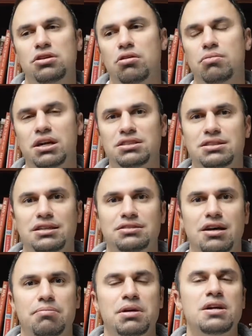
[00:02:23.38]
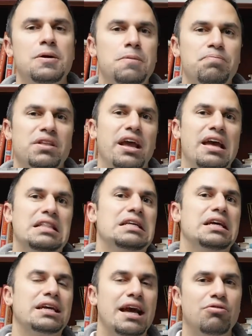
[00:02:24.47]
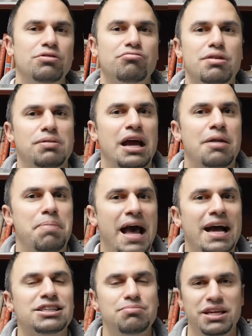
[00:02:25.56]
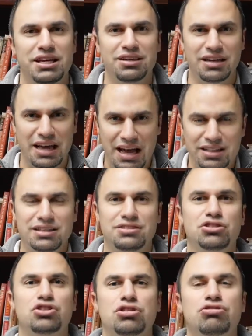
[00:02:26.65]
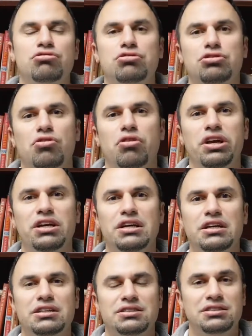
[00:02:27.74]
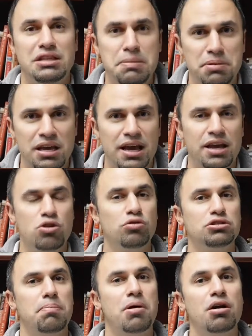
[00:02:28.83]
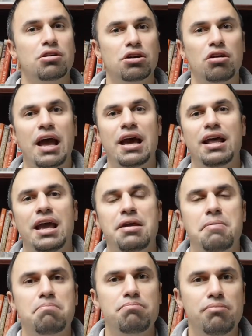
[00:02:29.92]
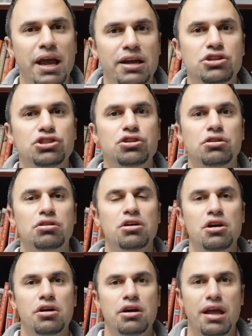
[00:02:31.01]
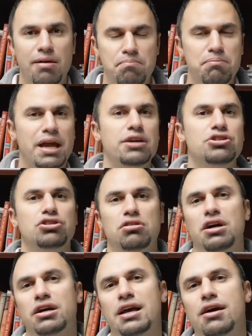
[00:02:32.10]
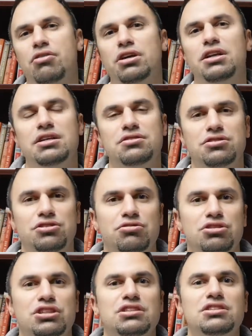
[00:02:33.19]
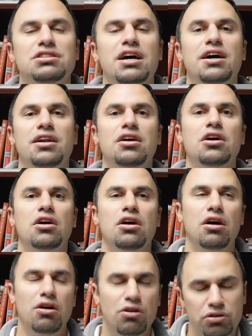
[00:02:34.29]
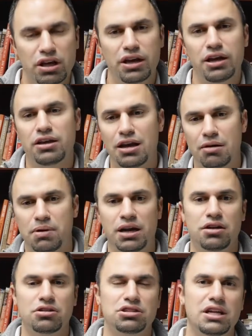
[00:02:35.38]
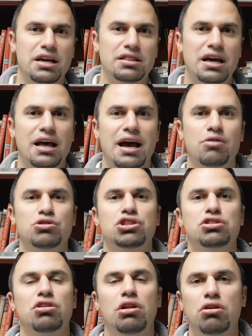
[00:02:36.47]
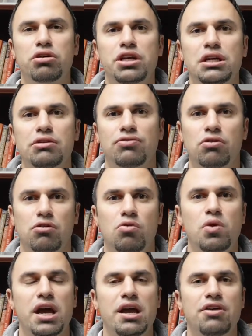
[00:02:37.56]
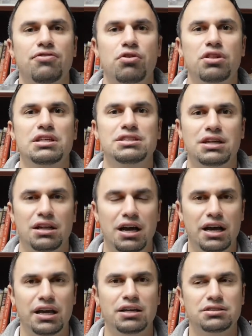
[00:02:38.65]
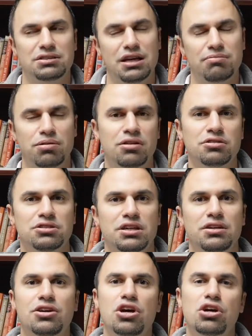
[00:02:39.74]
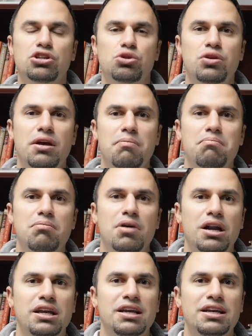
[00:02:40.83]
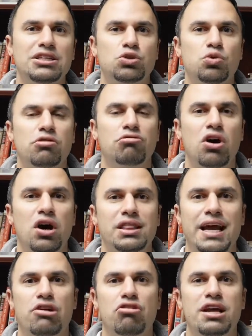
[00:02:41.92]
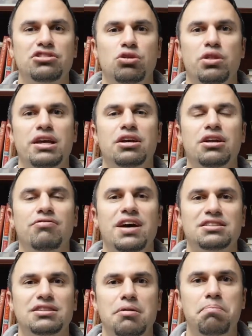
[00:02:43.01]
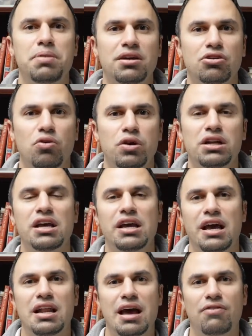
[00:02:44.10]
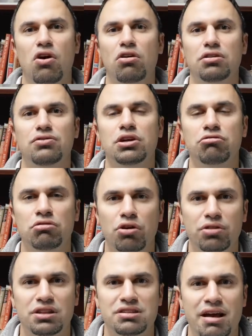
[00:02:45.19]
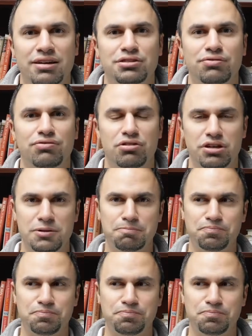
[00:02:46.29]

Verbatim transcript: muddies things up. And the accountant replied back to me, and this is a true story, CPA, who's a partner at a major, major accounting institution, said, okay, yep, I understand that. I was just looking for a way for this client, said person, to get money into a Roth IRA so they could invest in Bitcoin and have all of the growth tax-free.